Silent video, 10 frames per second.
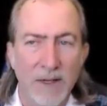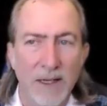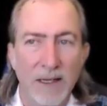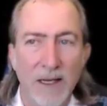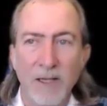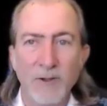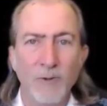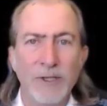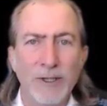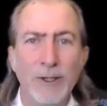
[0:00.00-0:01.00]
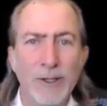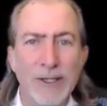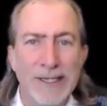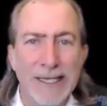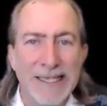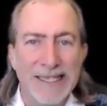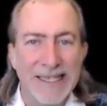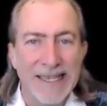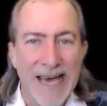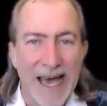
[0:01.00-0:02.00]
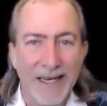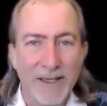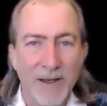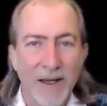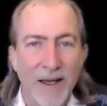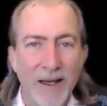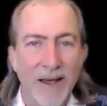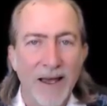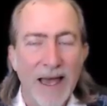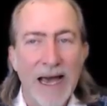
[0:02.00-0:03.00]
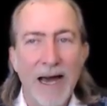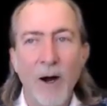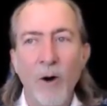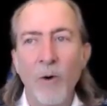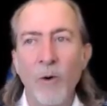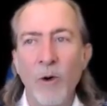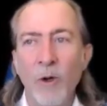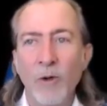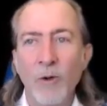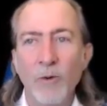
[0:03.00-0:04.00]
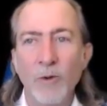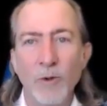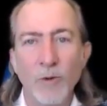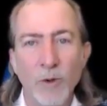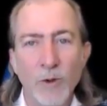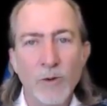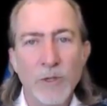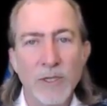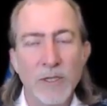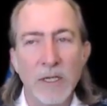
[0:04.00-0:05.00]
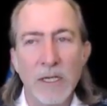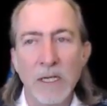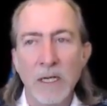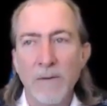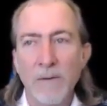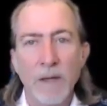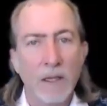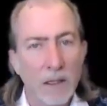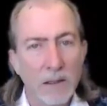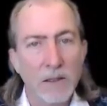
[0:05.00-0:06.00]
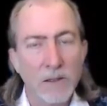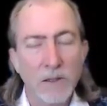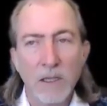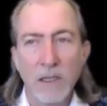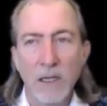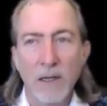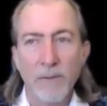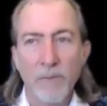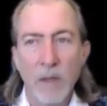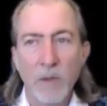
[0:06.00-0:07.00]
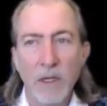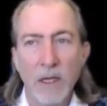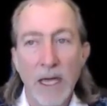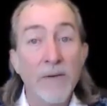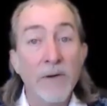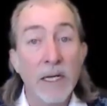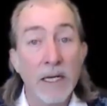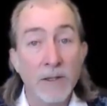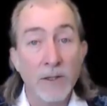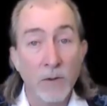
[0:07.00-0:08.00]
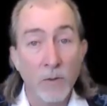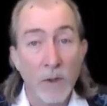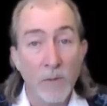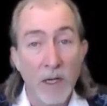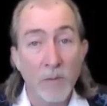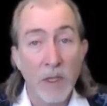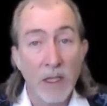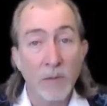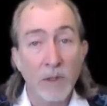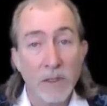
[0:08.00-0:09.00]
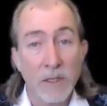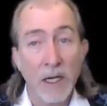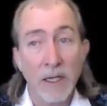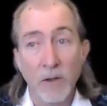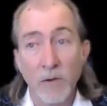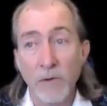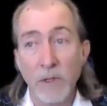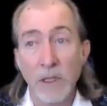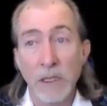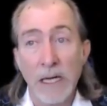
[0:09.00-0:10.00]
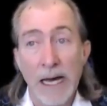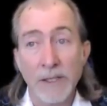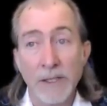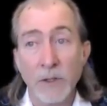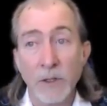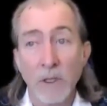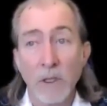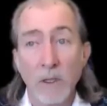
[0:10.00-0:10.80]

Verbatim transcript: Right. So what's the good sense in that? How do you see, let's look at maybe the evidence that we might be able to cite over the last